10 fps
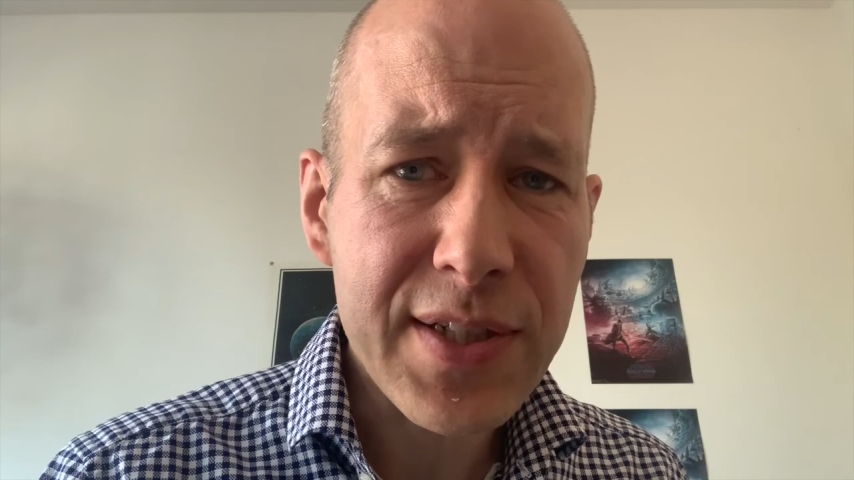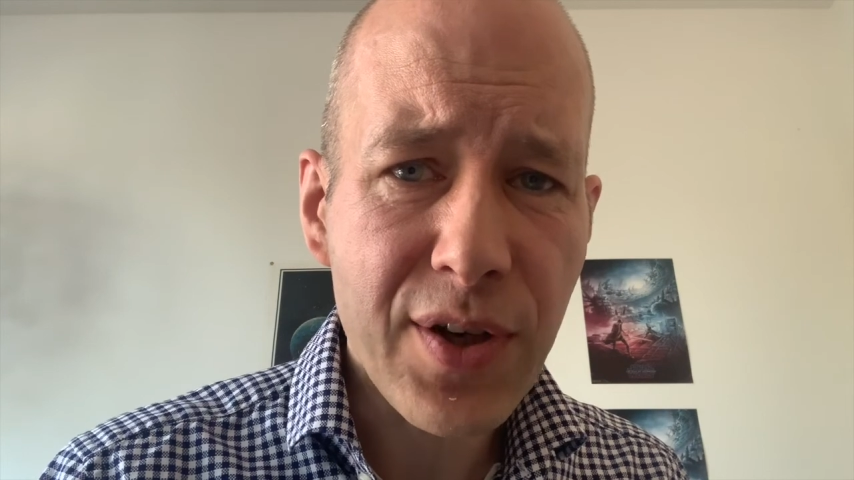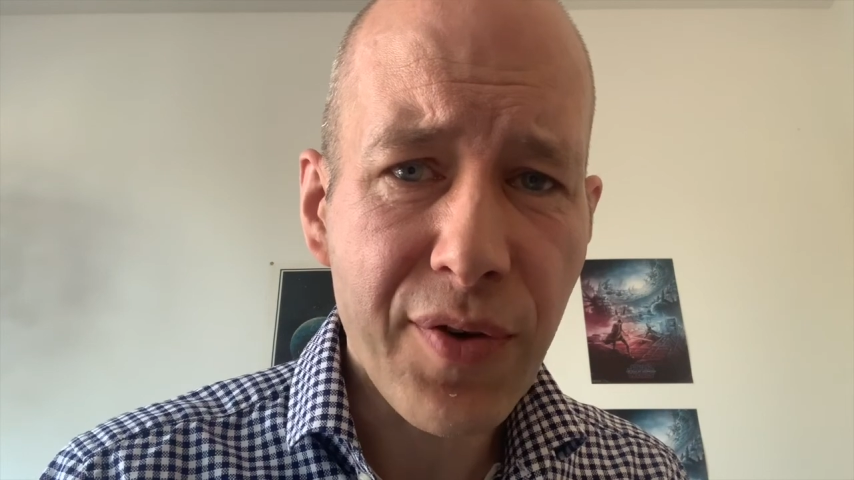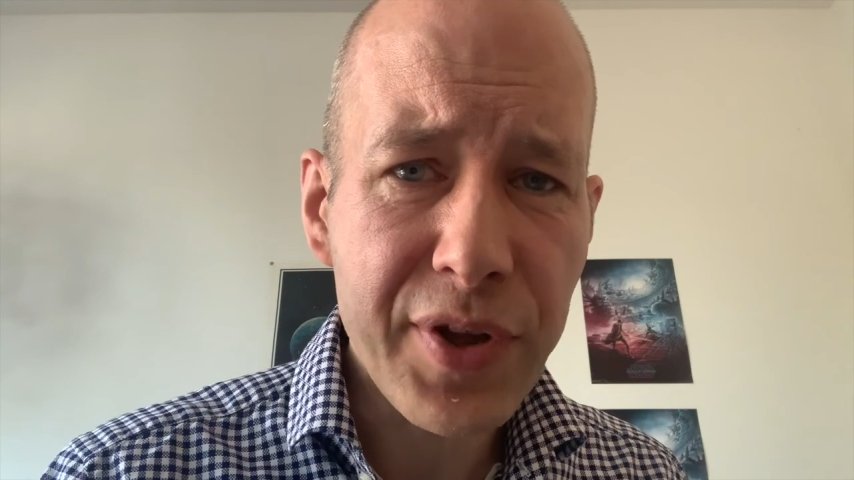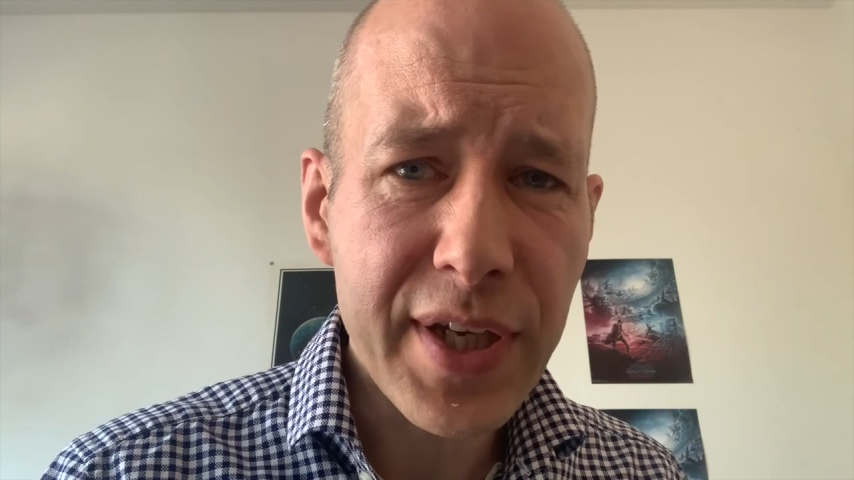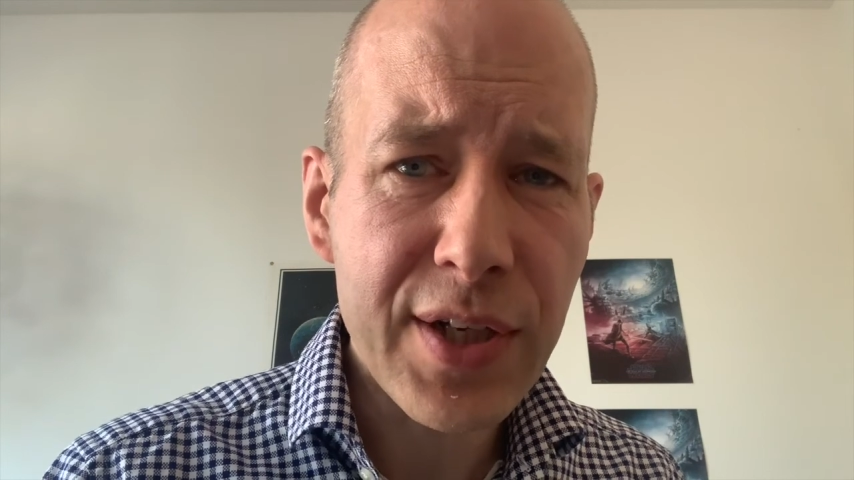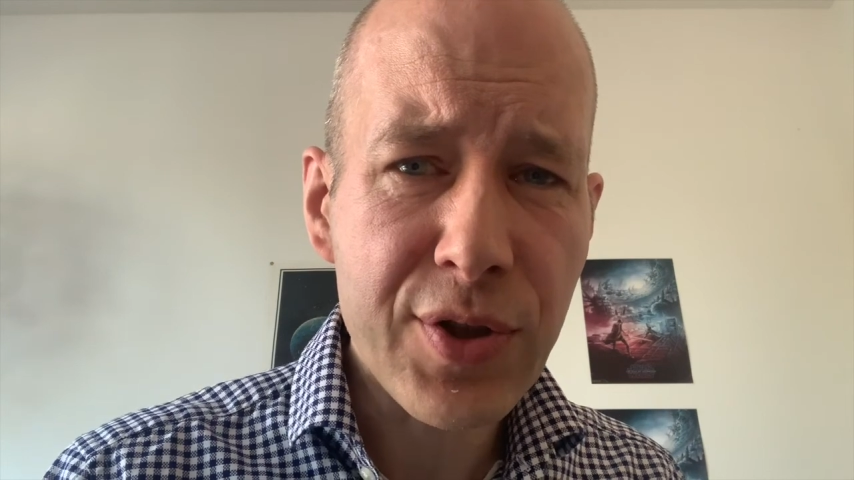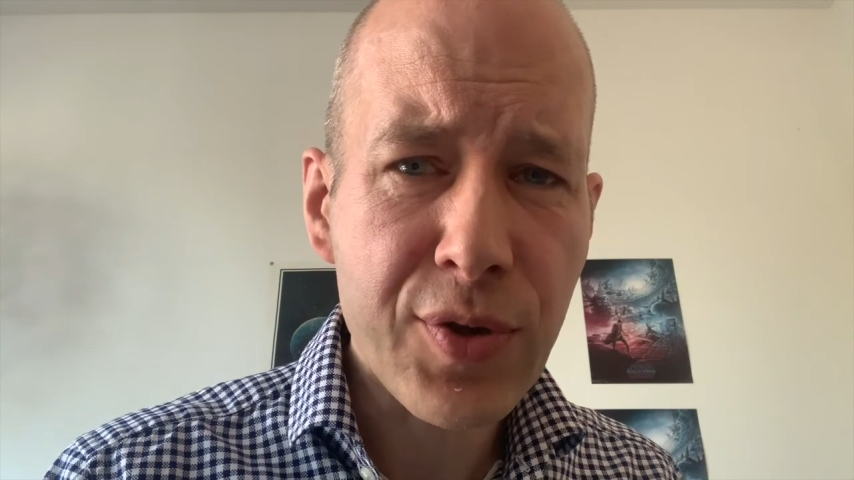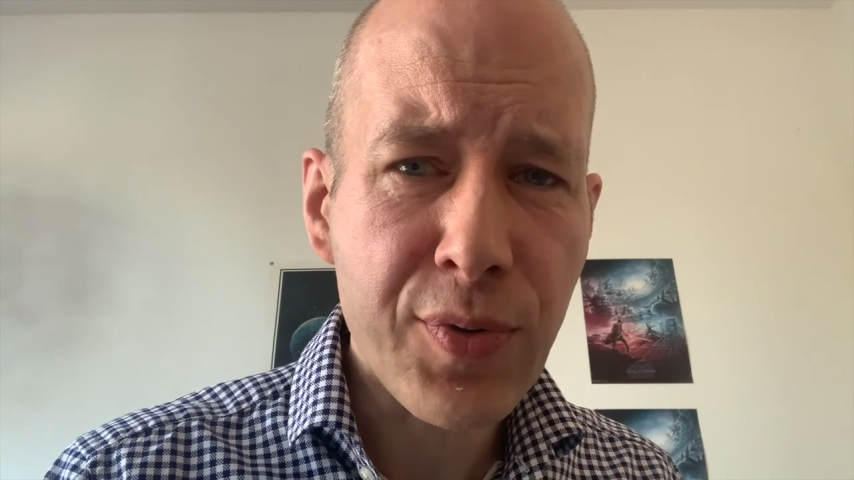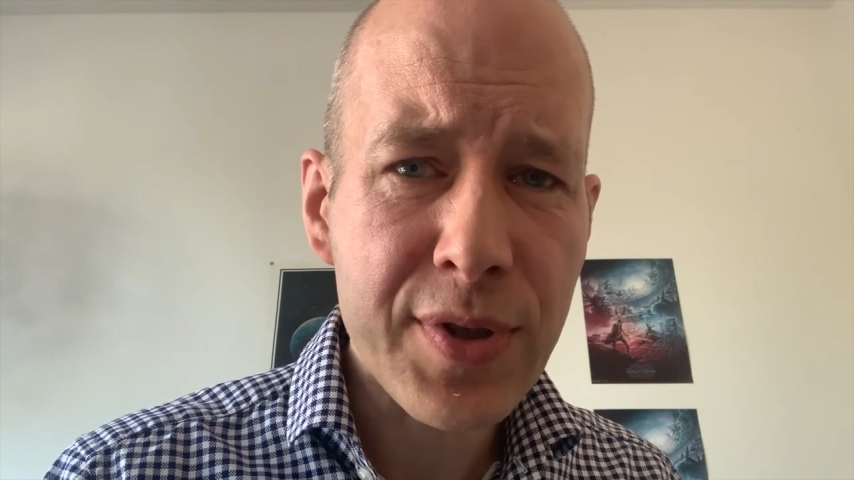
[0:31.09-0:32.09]
of the
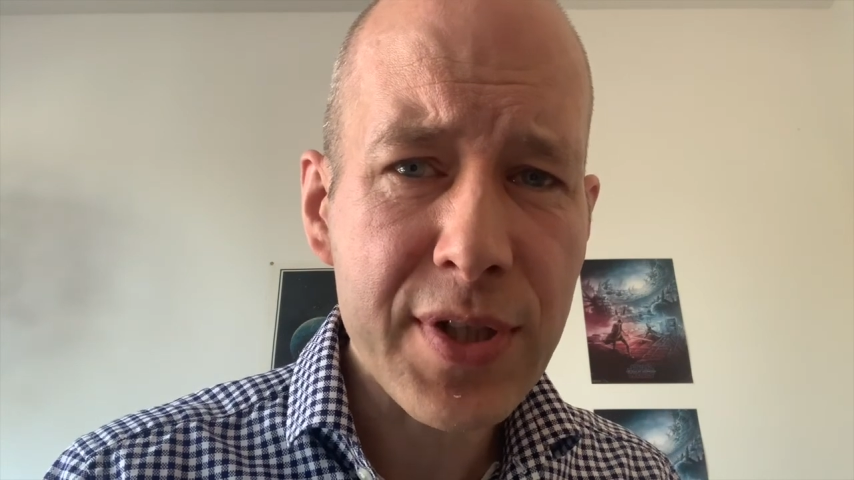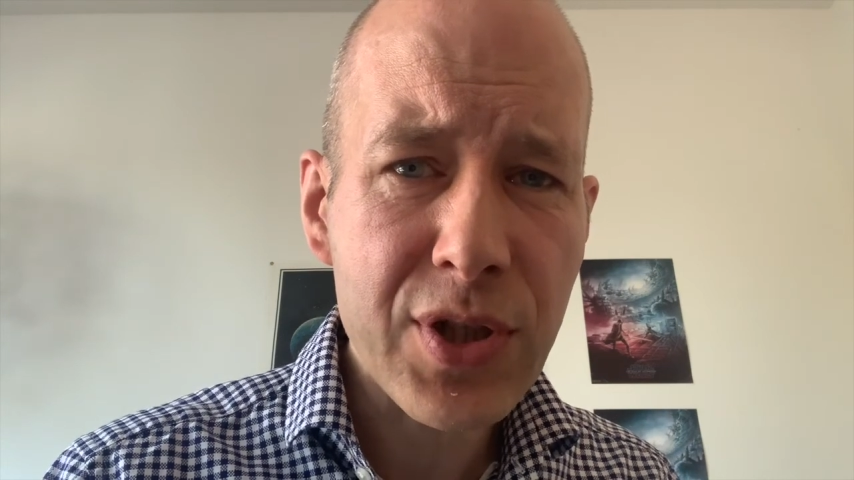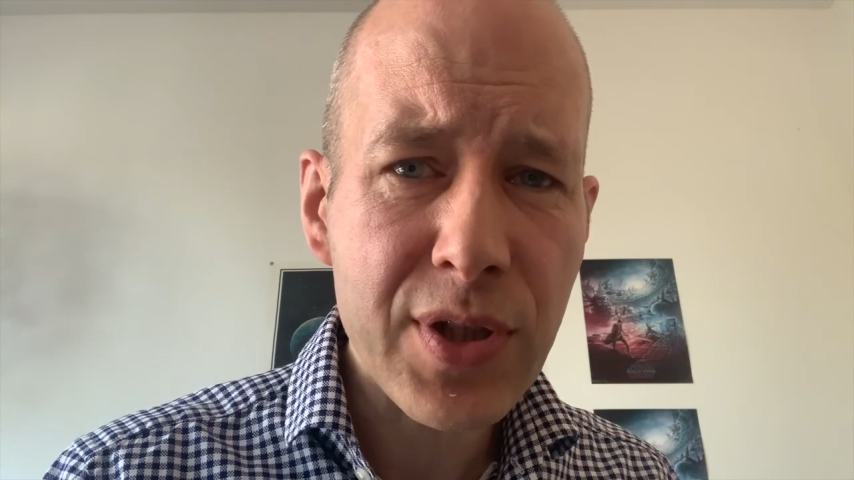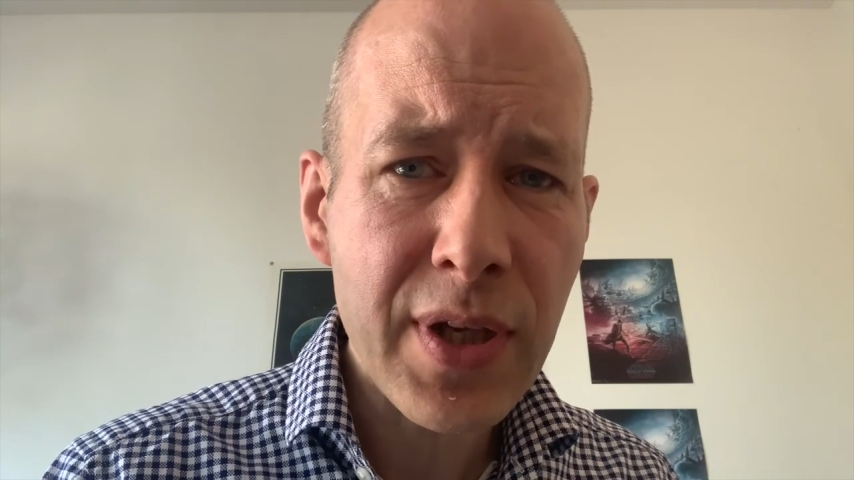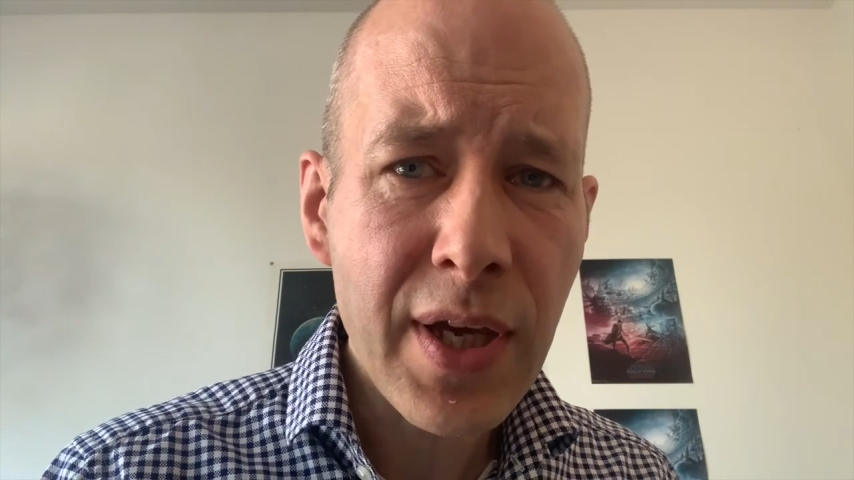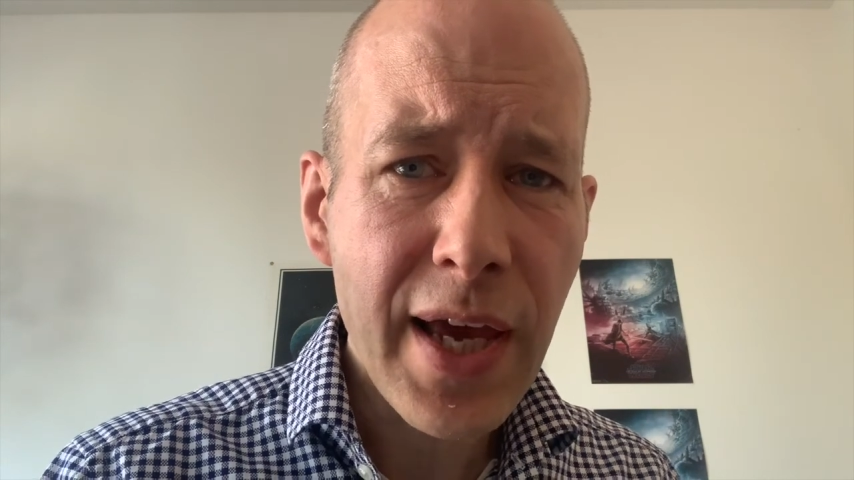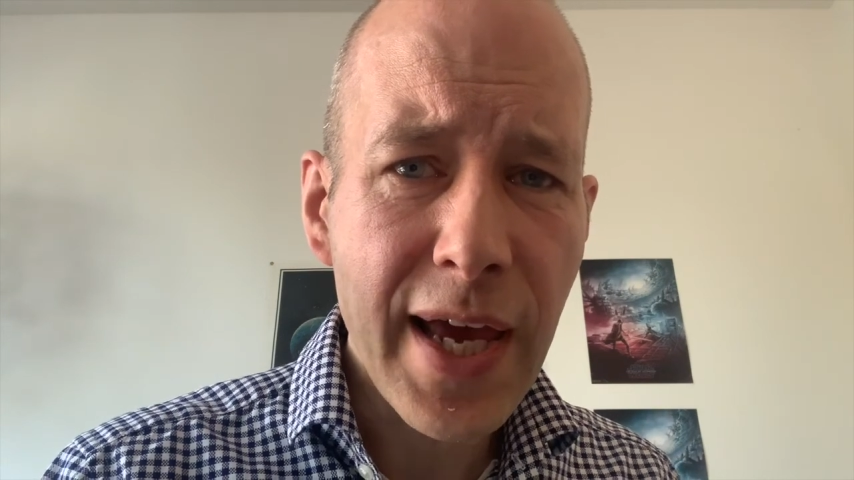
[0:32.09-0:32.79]
energy transition